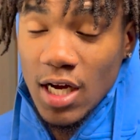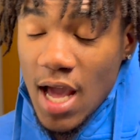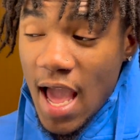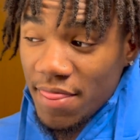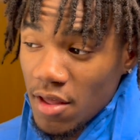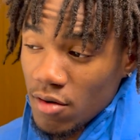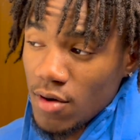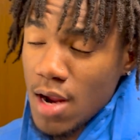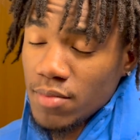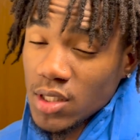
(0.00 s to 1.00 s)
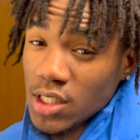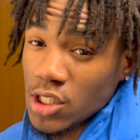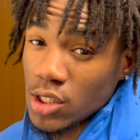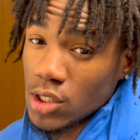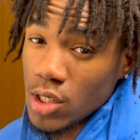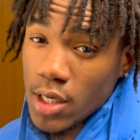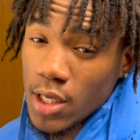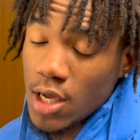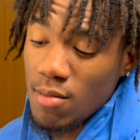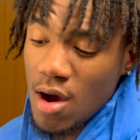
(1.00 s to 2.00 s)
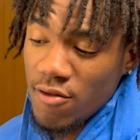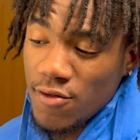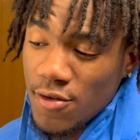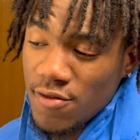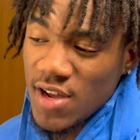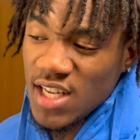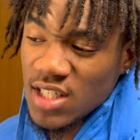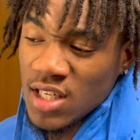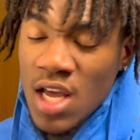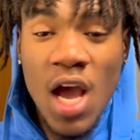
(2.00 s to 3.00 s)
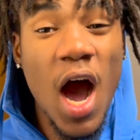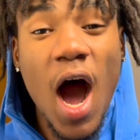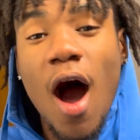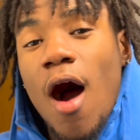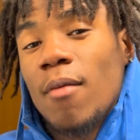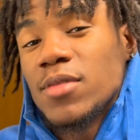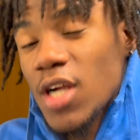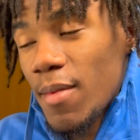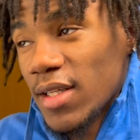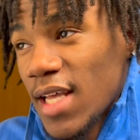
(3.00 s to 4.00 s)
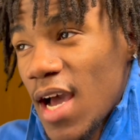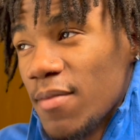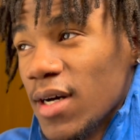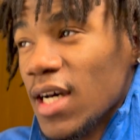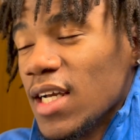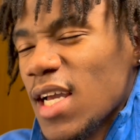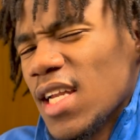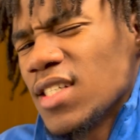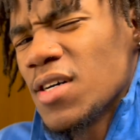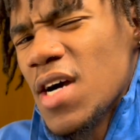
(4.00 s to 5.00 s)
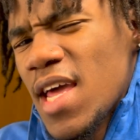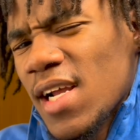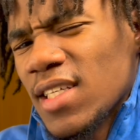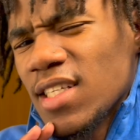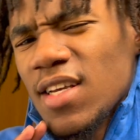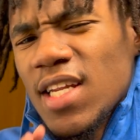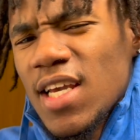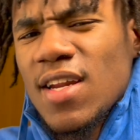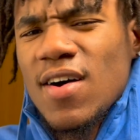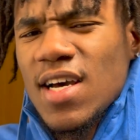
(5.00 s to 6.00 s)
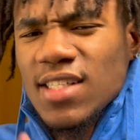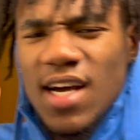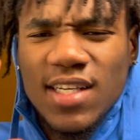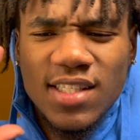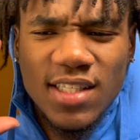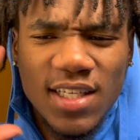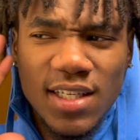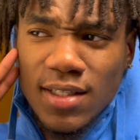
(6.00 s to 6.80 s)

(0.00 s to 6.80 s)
at the right position, so I didn't get my full face. Sorry about that, but yeah, let's go ahead and continue to get on. As y'all can see,